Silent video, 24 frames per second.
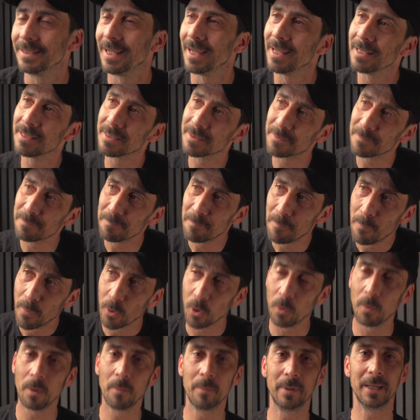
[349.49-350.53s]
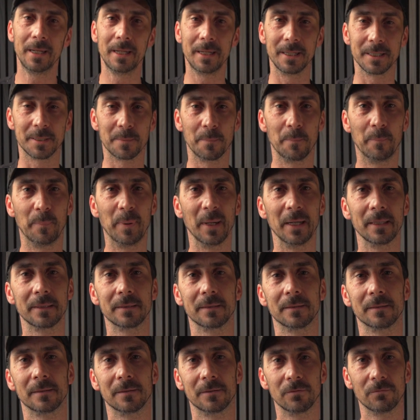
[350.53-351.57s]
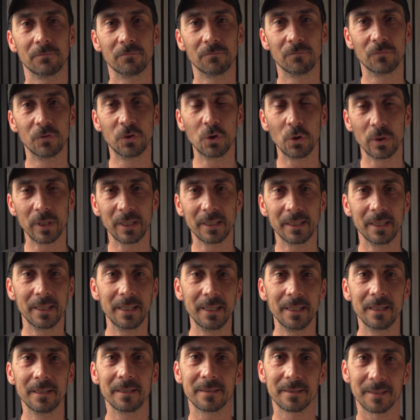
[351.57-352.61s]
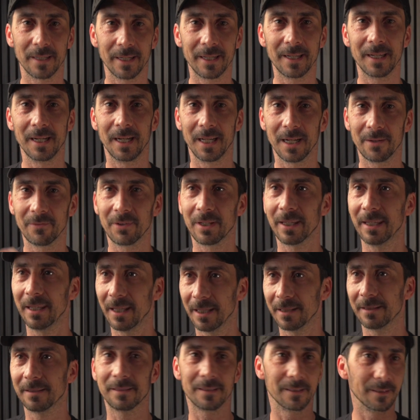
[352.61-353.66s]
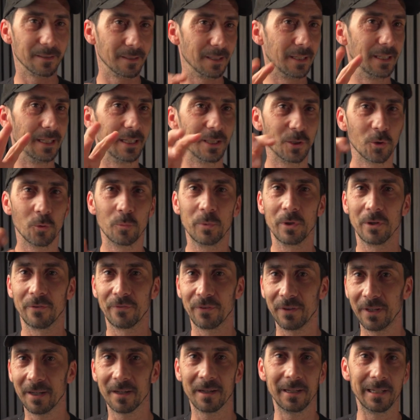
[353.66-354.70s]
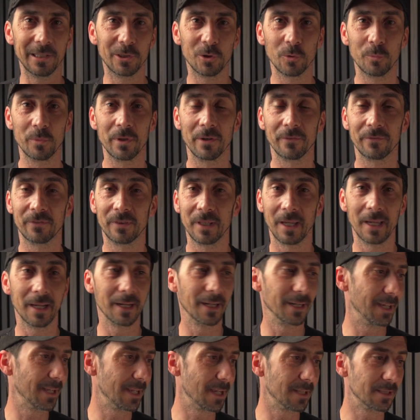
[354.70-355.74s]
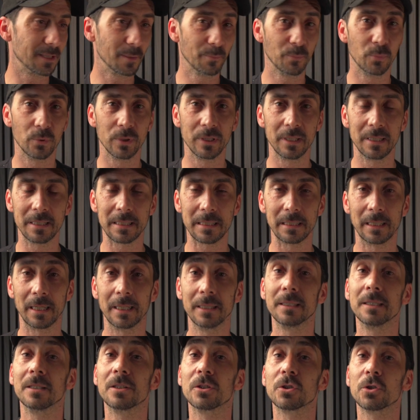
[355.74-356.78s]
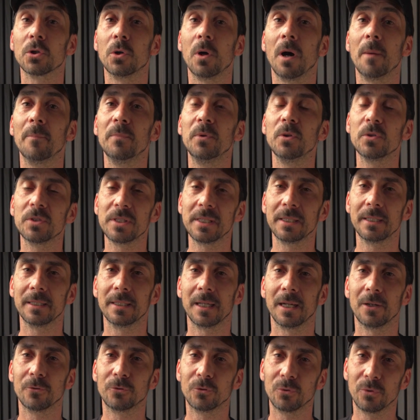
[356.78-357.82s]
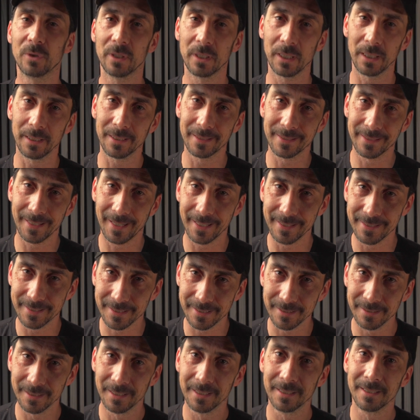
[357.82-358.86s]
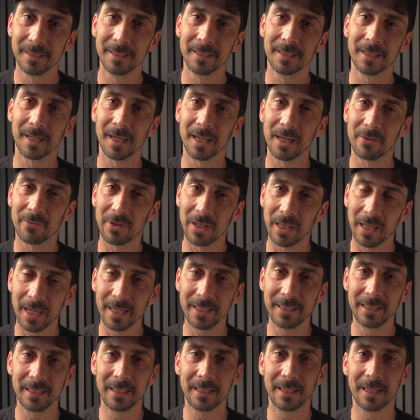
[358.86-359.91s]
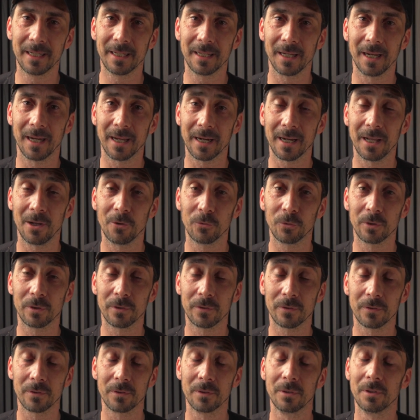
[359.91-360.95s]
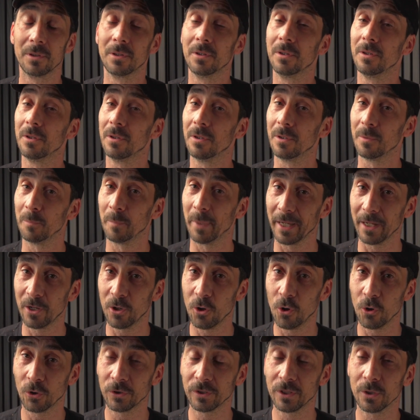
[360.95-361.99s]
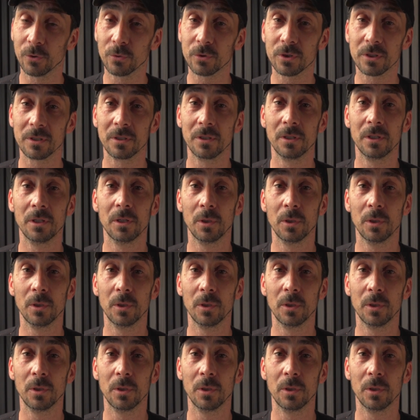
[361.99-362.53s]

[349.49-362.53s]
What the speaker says: Yes, probably it is, but during the years I kind of get a little bit of here, a little bit of there, and I end up with this lighting. So I'm using it now to create nice kind of a lighting around my cocktails.